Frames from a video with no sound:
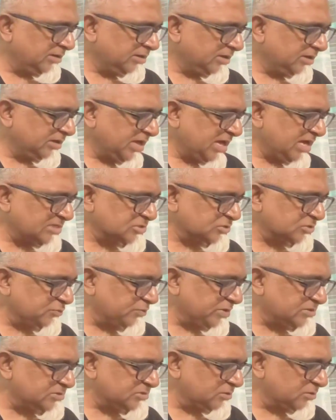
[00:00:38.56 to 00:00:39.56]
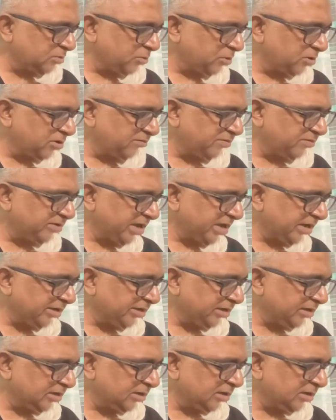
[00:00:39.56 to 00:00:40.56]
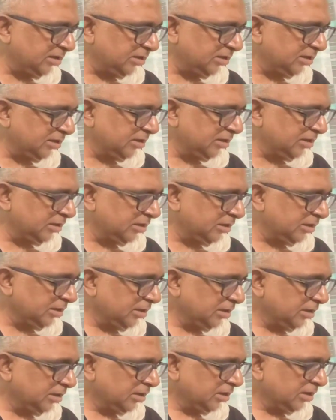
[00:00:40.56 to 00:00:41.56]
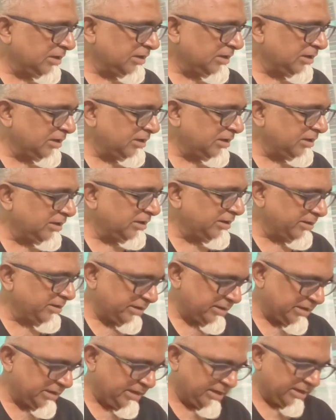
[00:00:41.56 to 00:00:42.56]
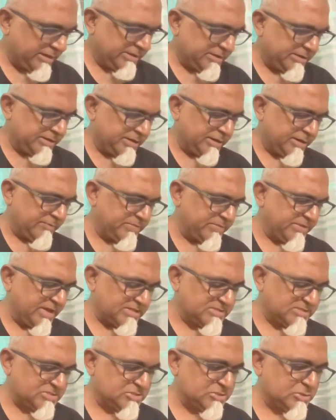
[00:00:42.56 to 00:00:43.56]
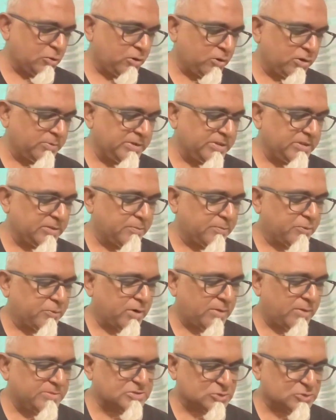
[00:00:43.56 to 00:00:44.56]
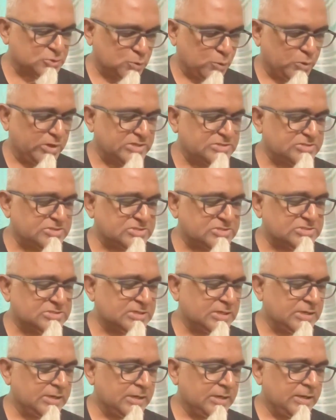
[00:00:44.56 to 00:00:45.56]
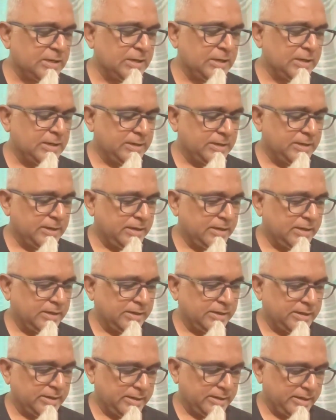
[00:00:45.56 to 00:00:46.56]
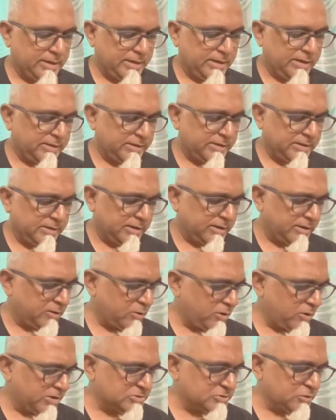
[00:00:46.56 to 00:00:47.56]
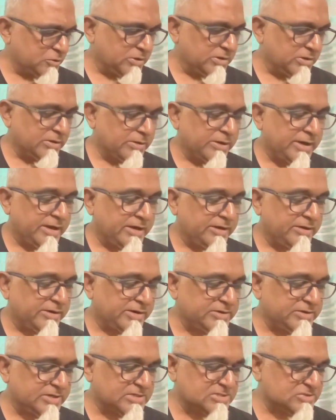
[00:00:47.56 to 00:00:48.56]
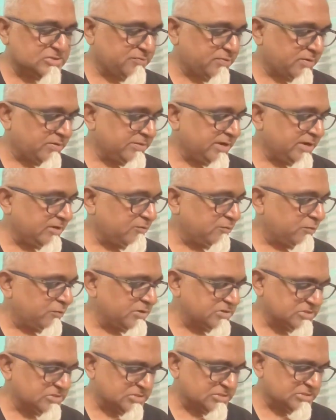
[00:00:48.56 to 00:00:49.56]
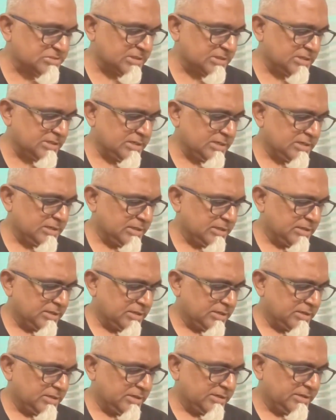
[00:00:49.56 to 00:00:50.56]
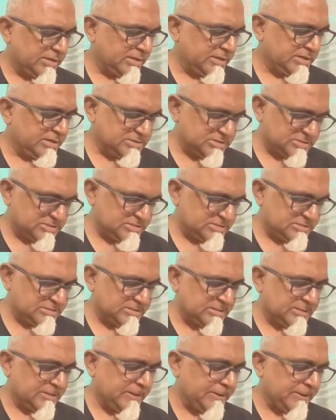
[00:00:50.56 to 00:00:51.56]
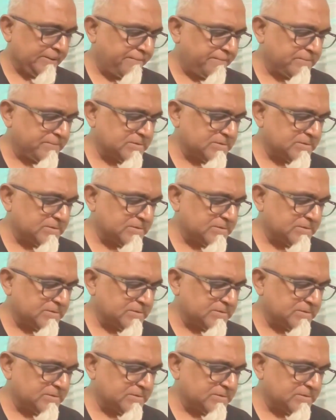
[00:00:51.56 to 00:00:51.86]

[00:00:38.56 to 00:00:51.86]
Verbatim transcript: the last verse of the book of Daniel. Uh, and uh, that's going to be the promise verse. Uh, and God is going to encourage us from that verse. Uh, it's uh,